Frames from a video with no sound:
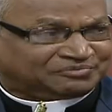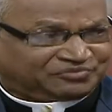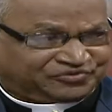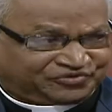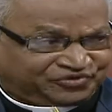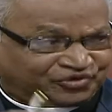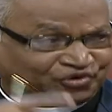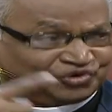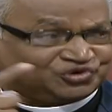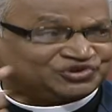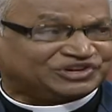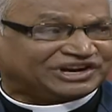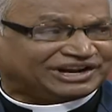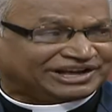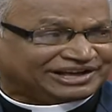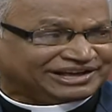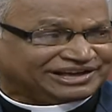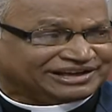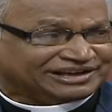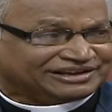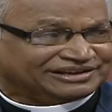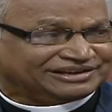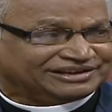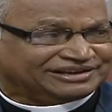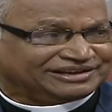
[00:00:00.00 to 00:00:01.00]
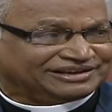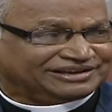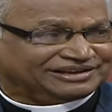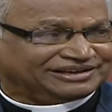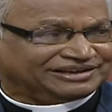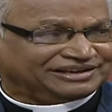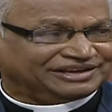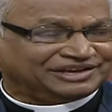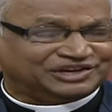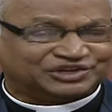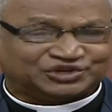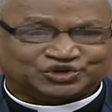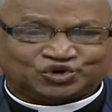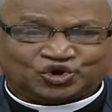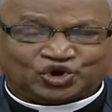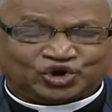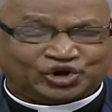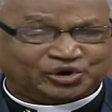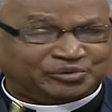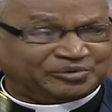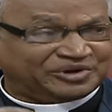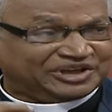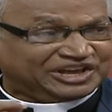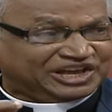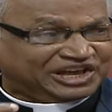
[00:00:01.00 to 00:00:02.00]
Mm-hmm. The future king is
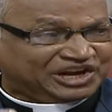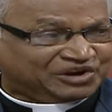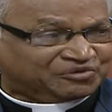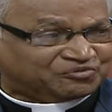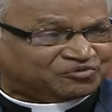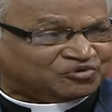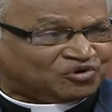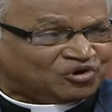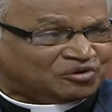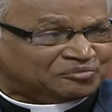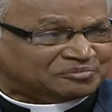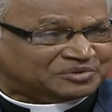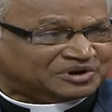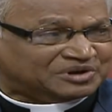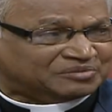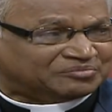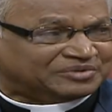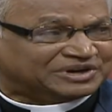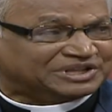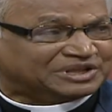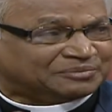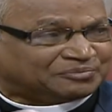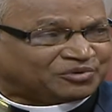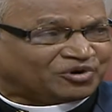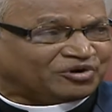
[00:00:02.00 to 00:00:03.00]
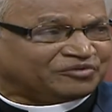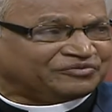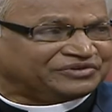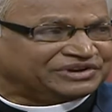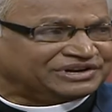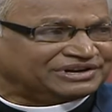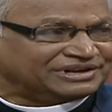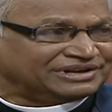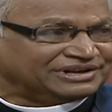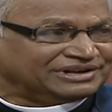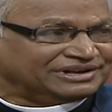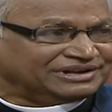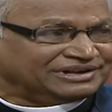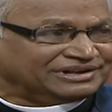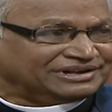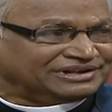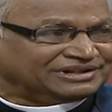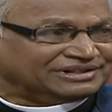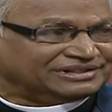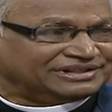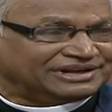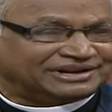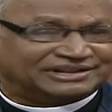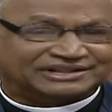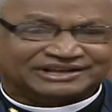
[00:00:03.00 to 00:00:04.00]
going to be informed by the prophet
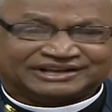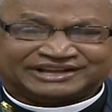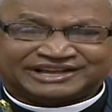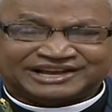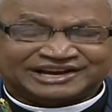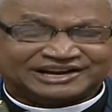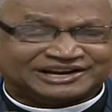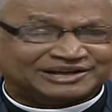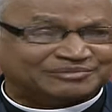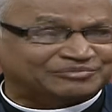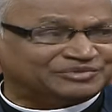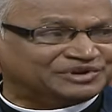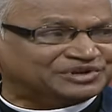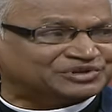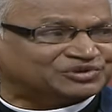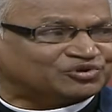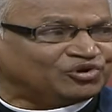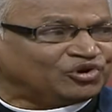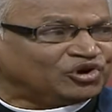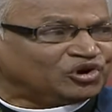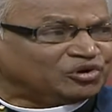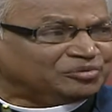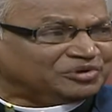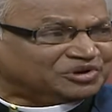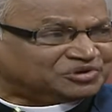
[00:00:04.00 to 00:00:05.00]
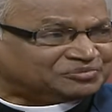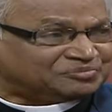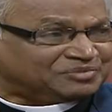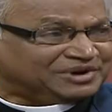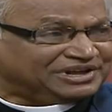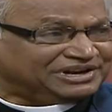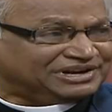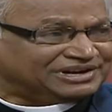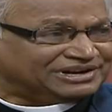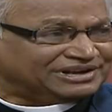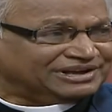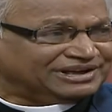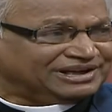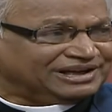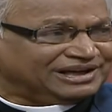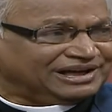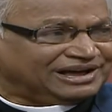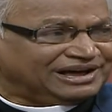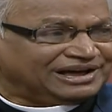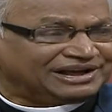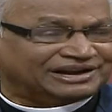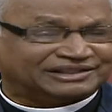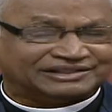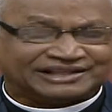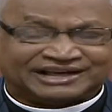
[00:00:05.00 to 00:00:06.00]
that the kingdom is going to be split
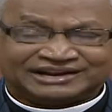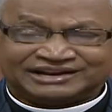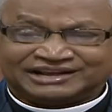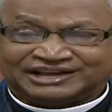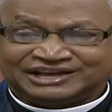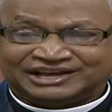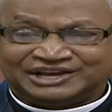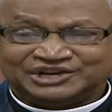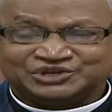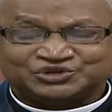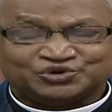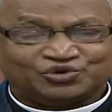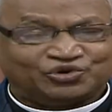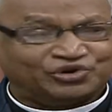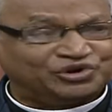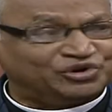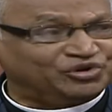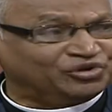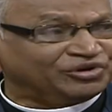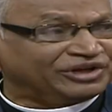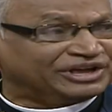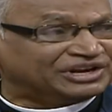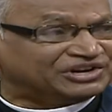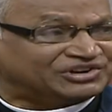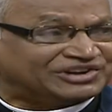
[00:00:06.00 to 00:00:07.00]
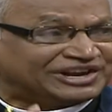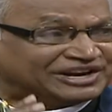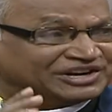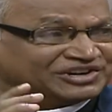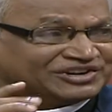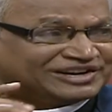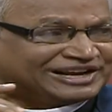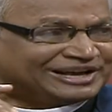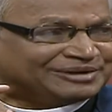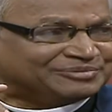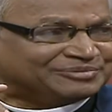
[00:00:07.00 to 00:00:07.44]
and that he is going to get 10